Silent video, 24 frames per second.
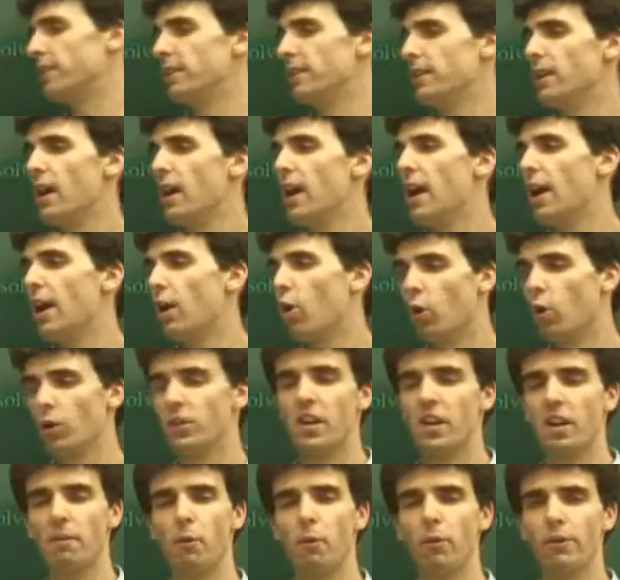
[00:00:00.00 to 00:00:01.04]
the
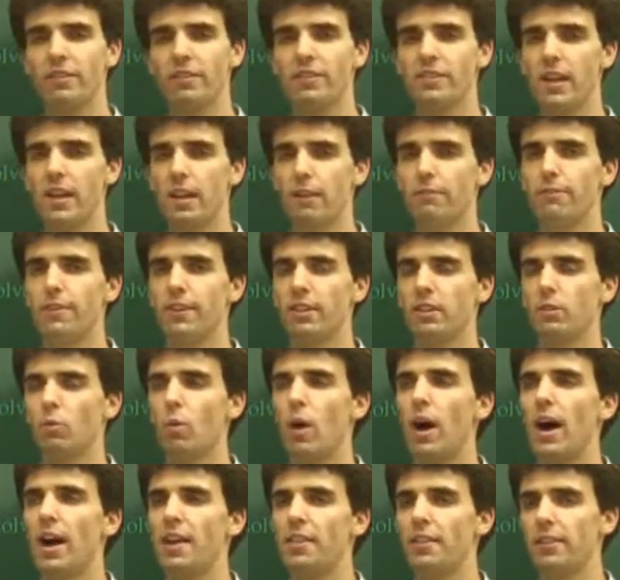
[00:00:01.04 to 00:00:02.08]
horizontal motion does not affect the
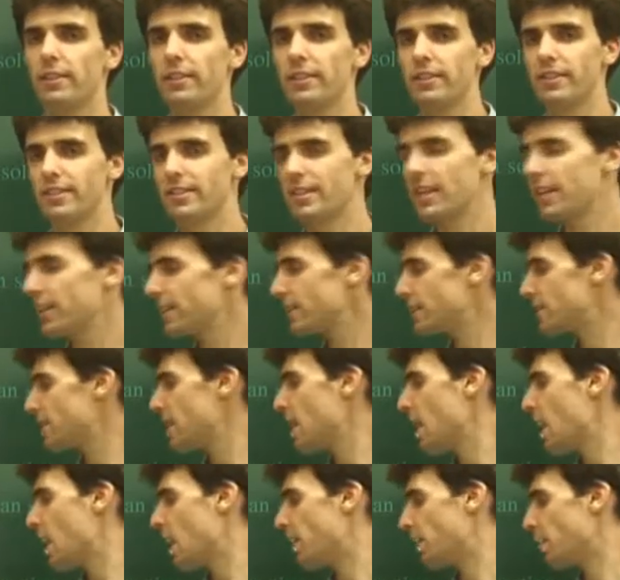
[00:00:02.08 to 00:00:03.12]
y in the slightest,
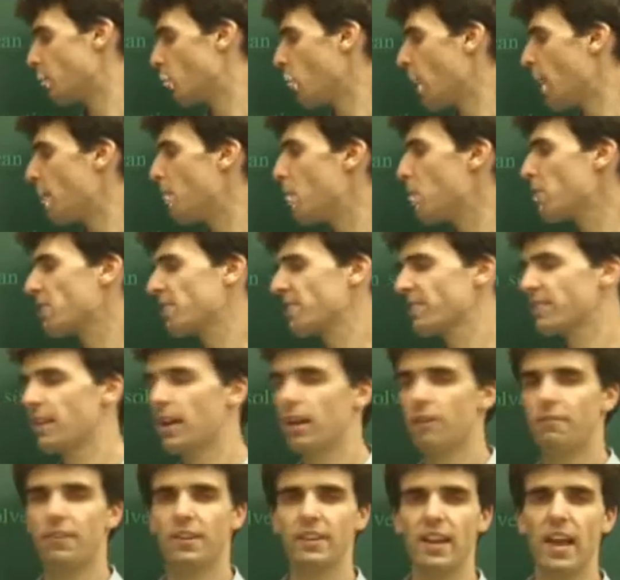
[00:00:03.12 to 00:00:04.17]
and the y motion does
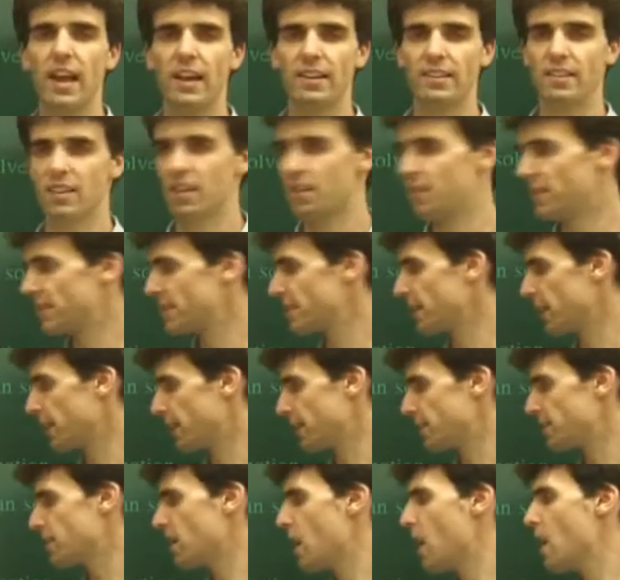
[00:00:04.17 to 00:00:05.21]
not affect x in the
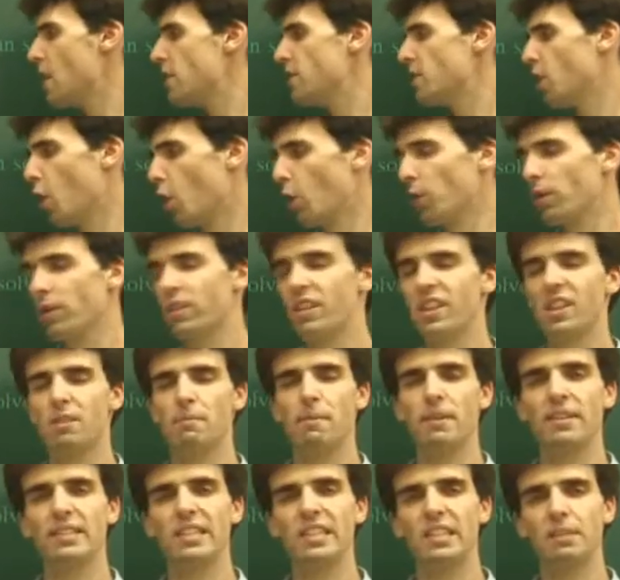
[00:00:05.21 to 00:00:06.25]
slightest. The only thing that
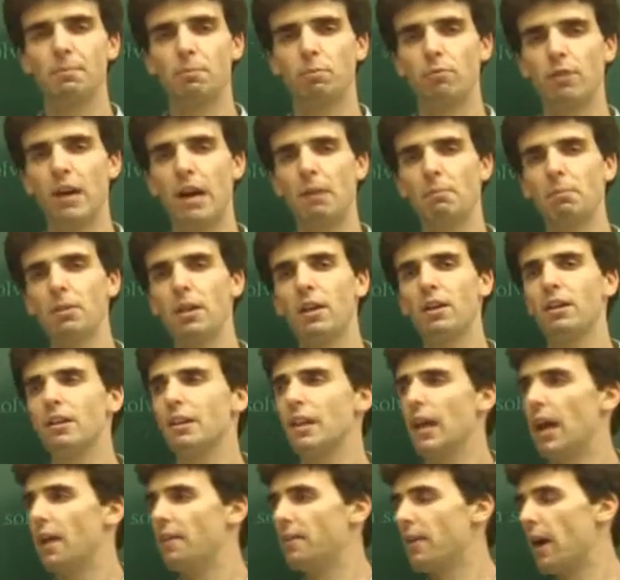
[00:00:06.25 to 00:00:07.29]
makes this a
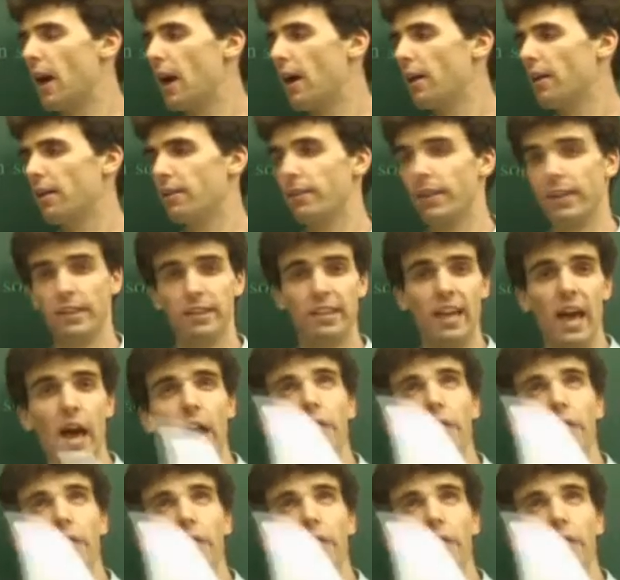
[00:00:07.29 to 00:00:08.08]
parabola and not like the